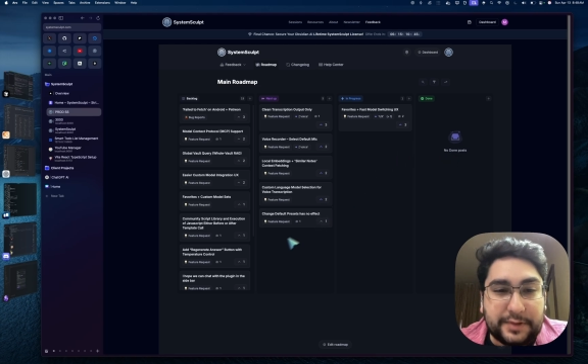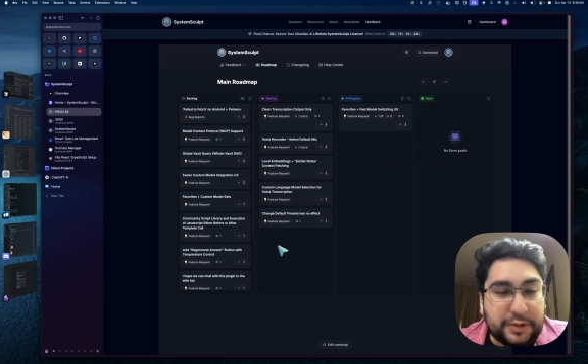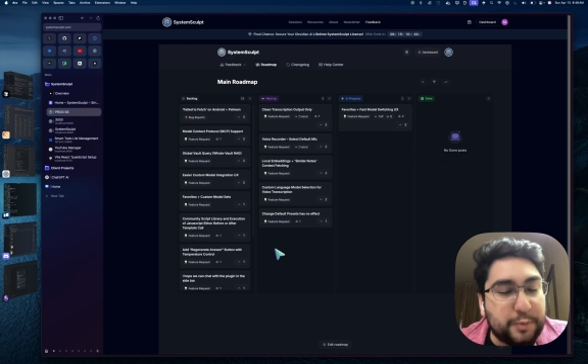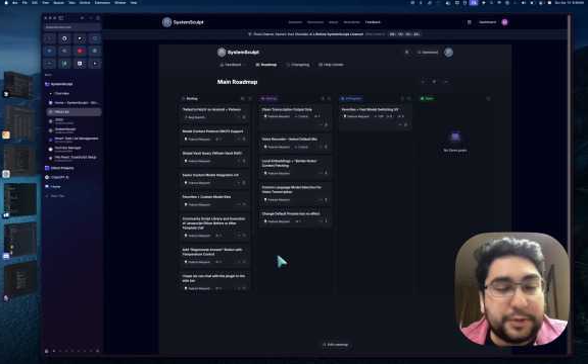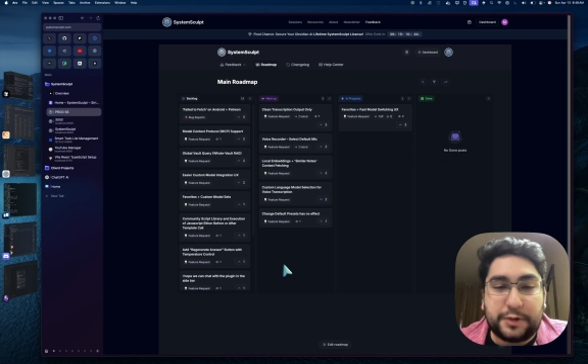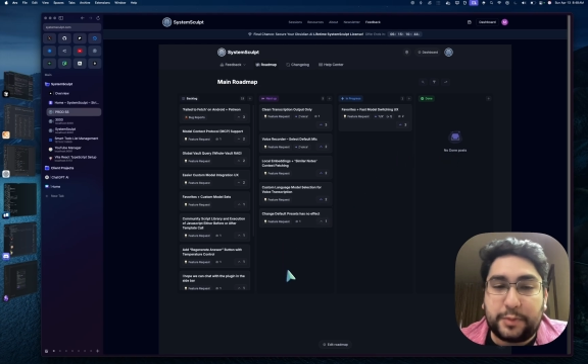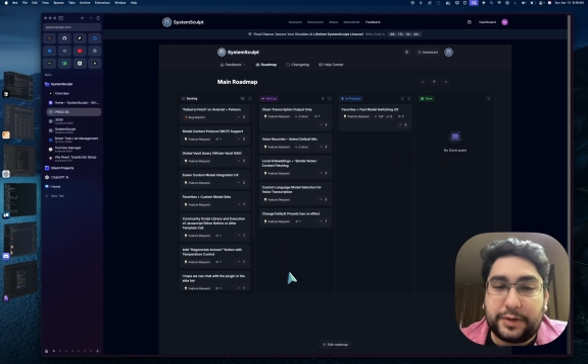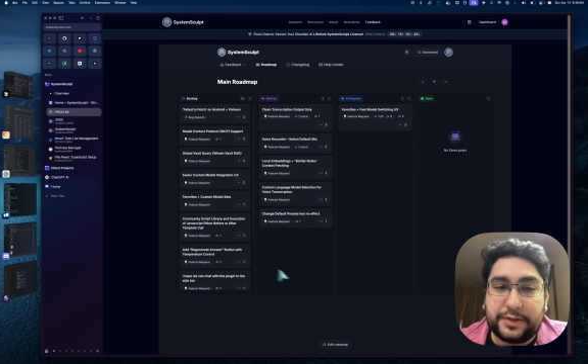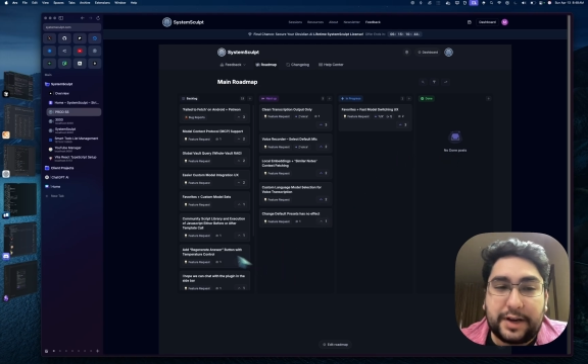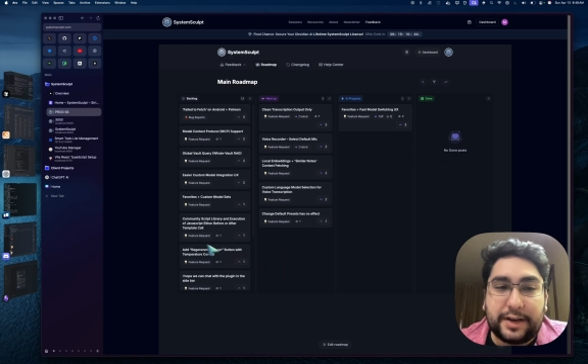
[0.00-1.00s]

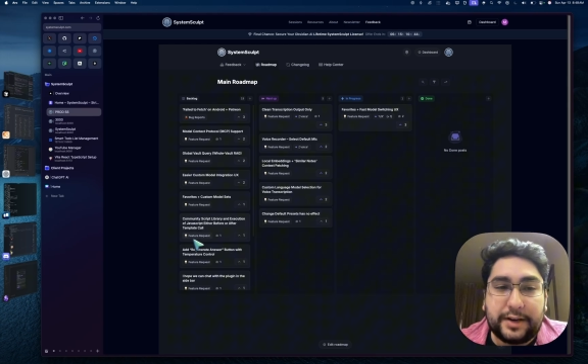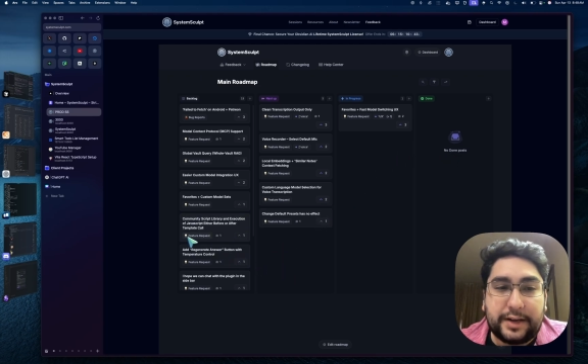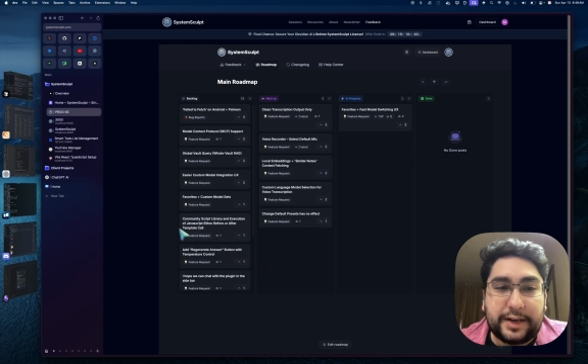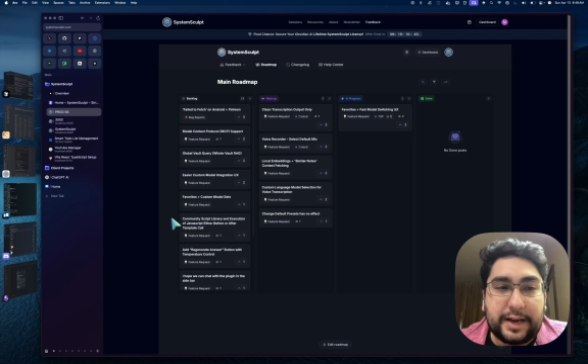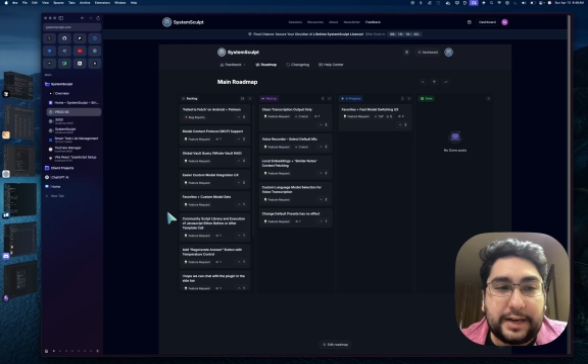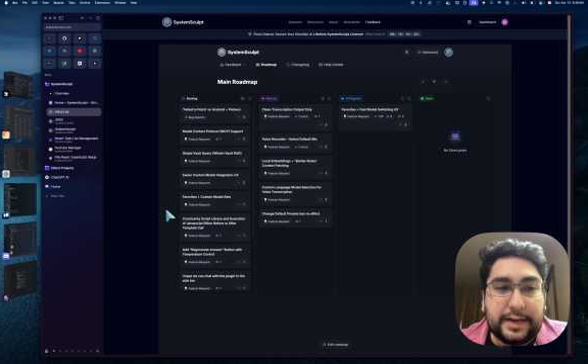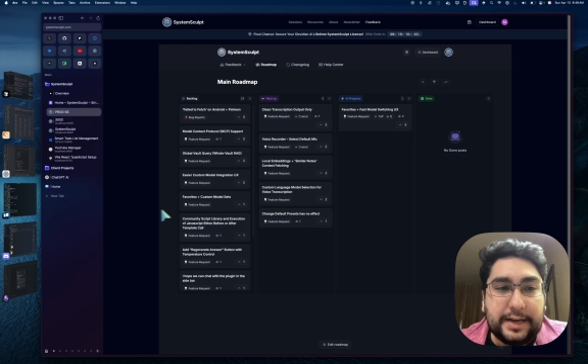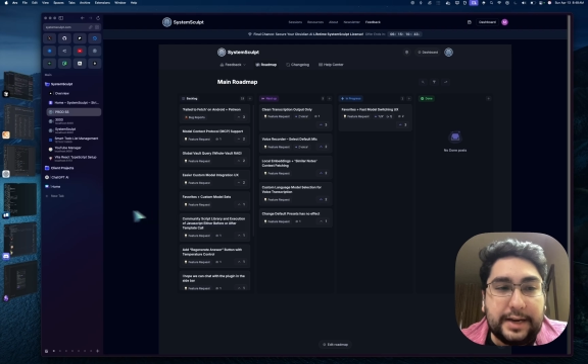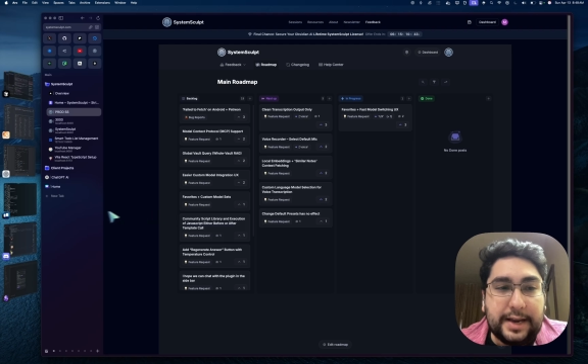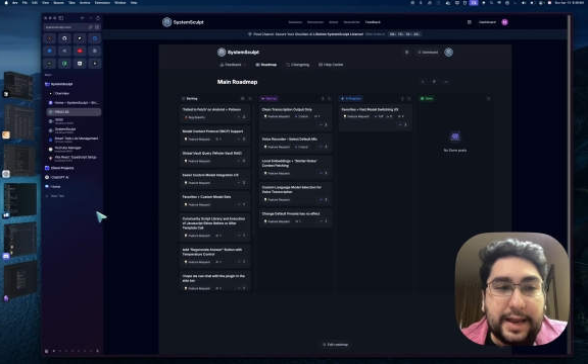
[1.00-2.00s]
Super excited
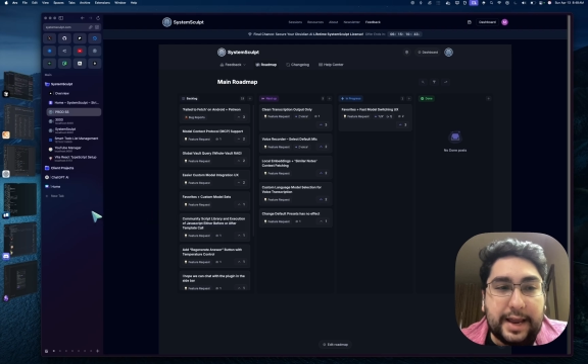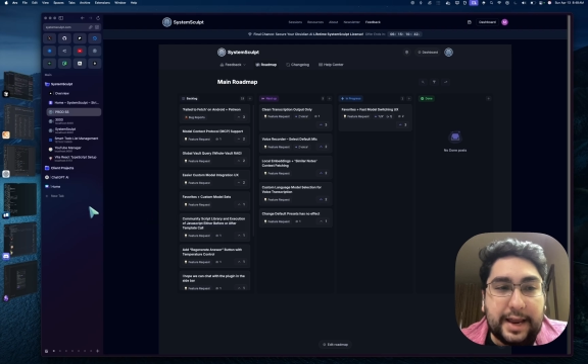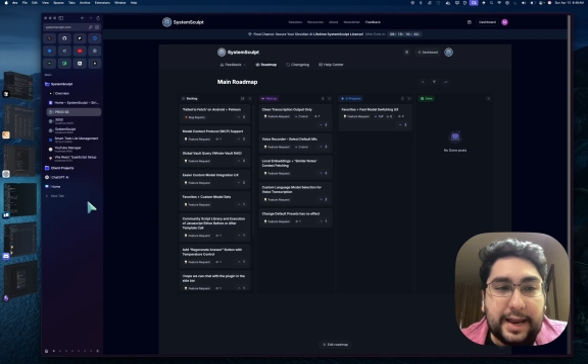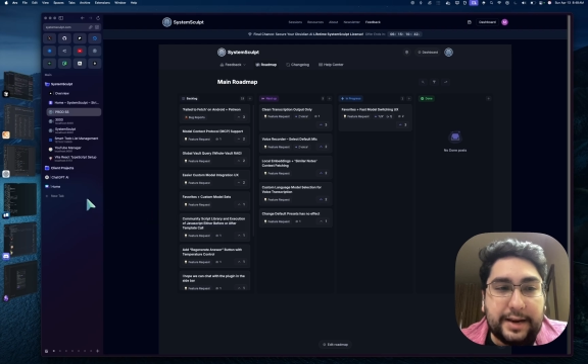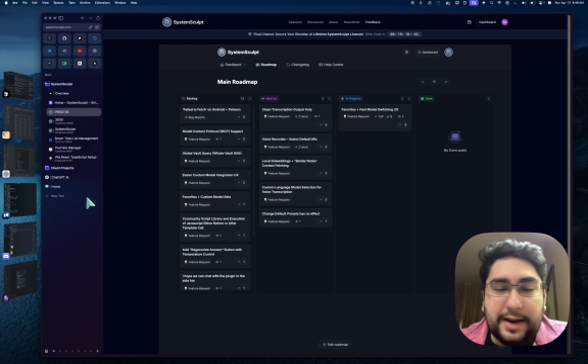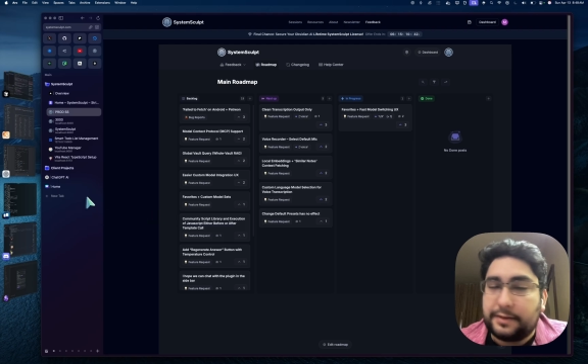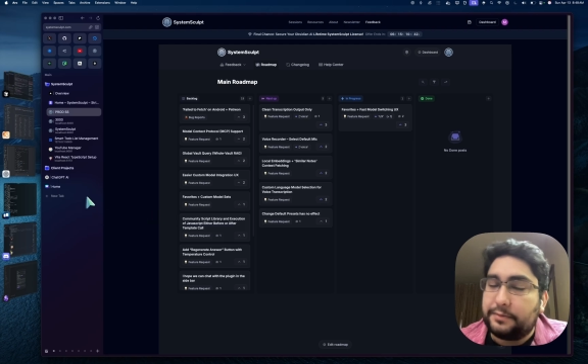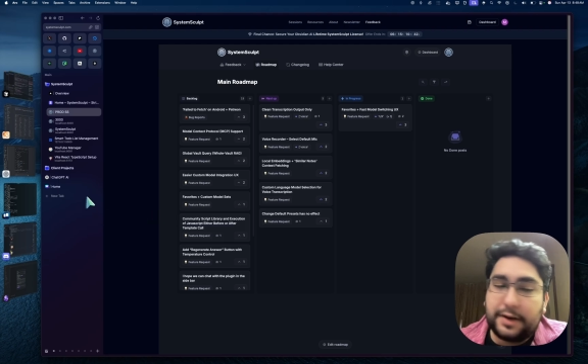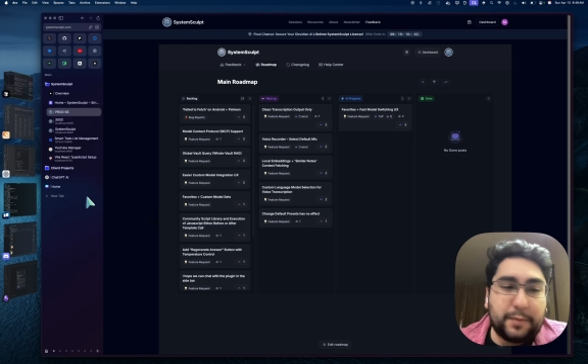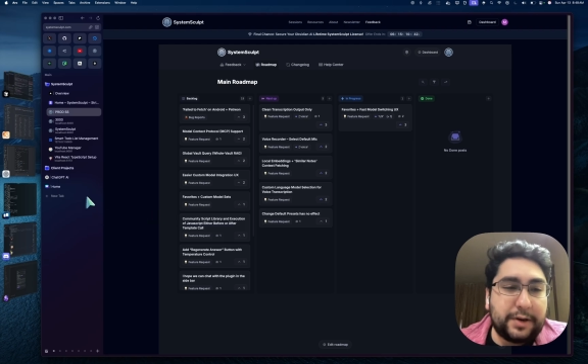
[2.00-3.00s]
again. And
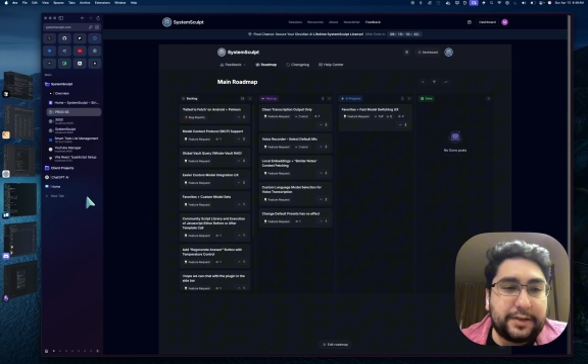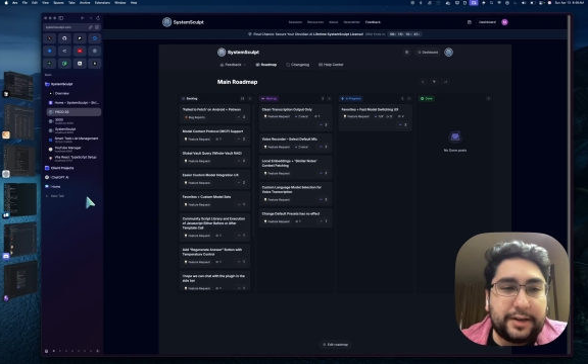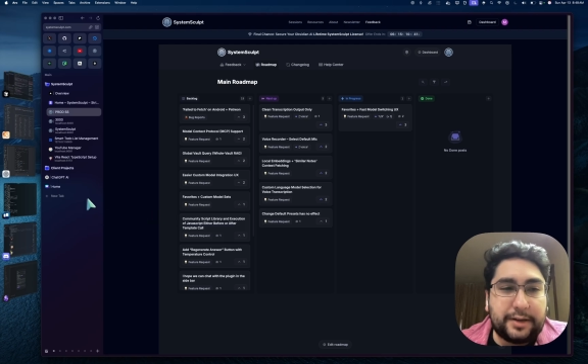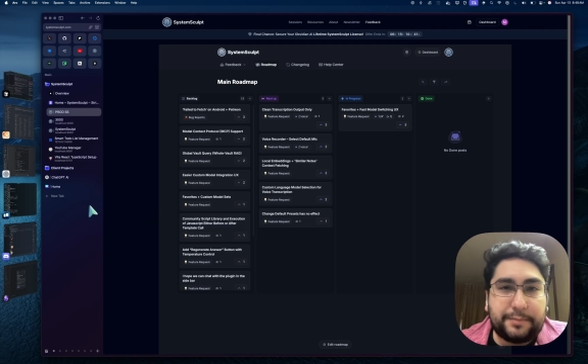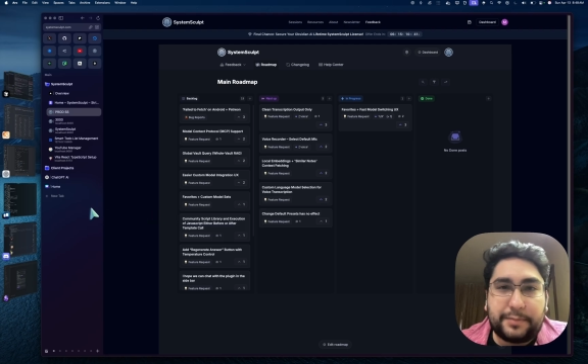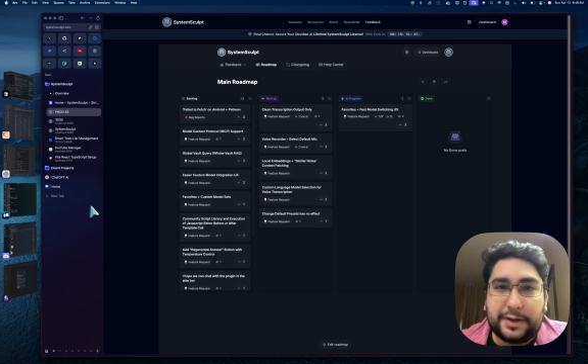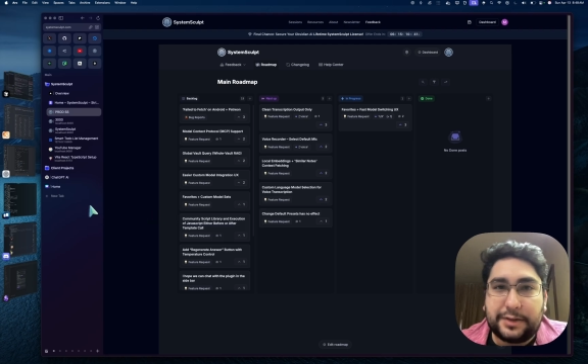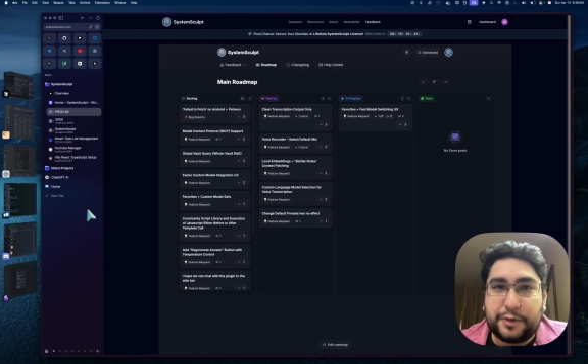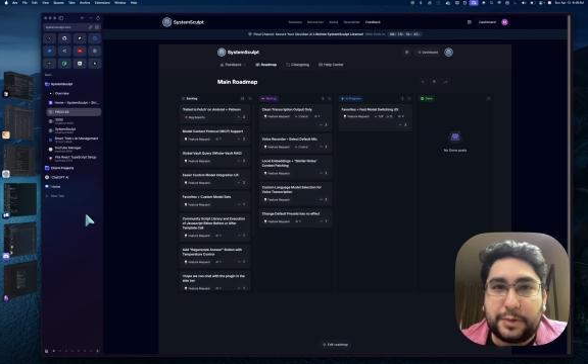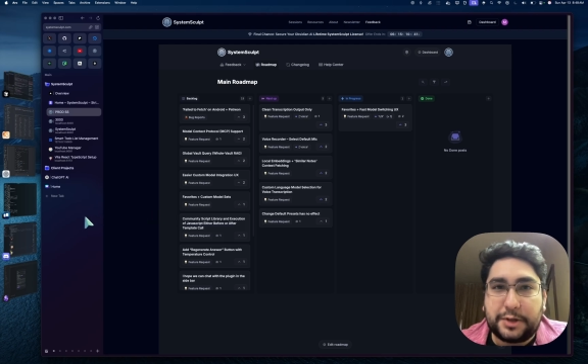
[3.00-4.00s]
I don't want to take
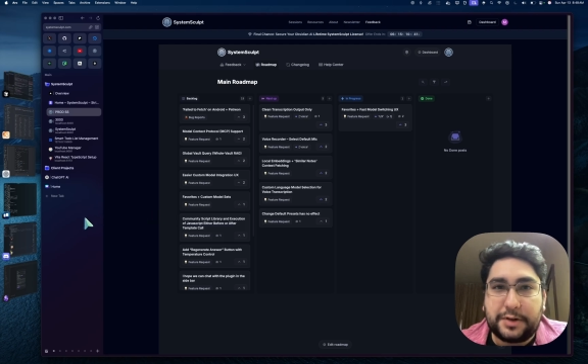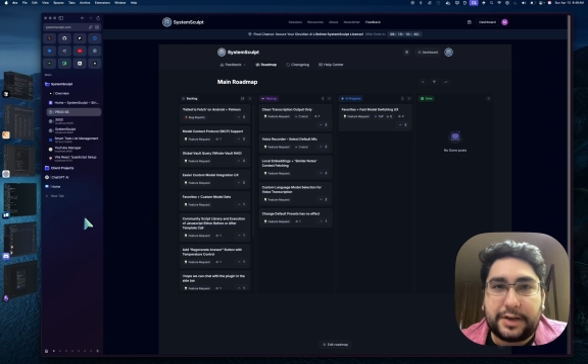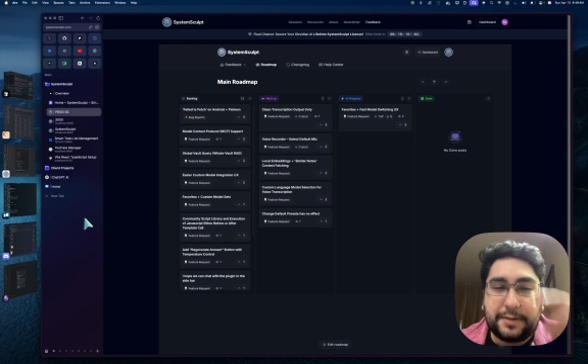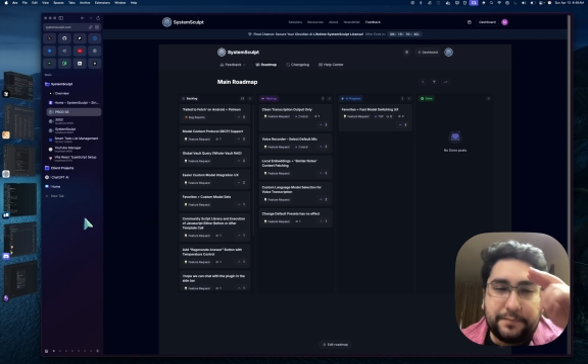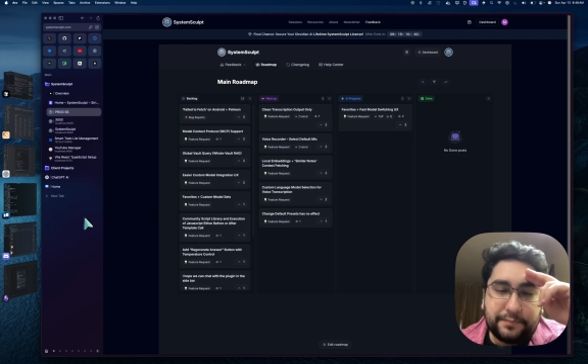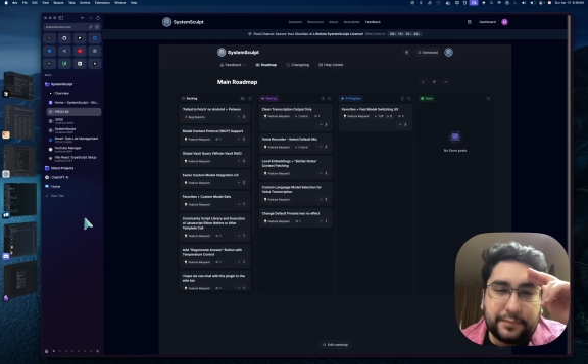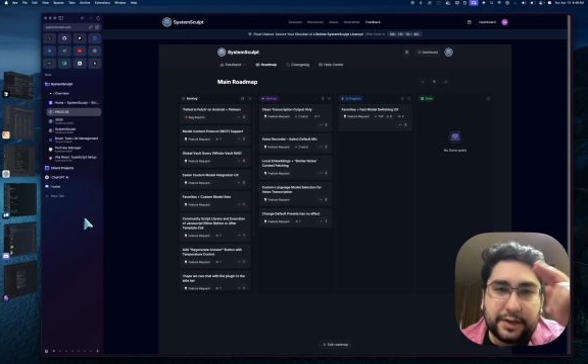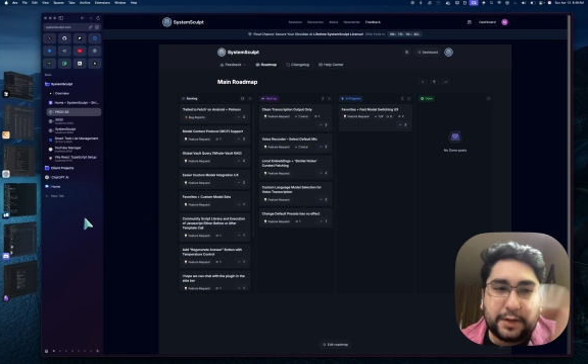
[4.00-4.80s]
up too much of your time.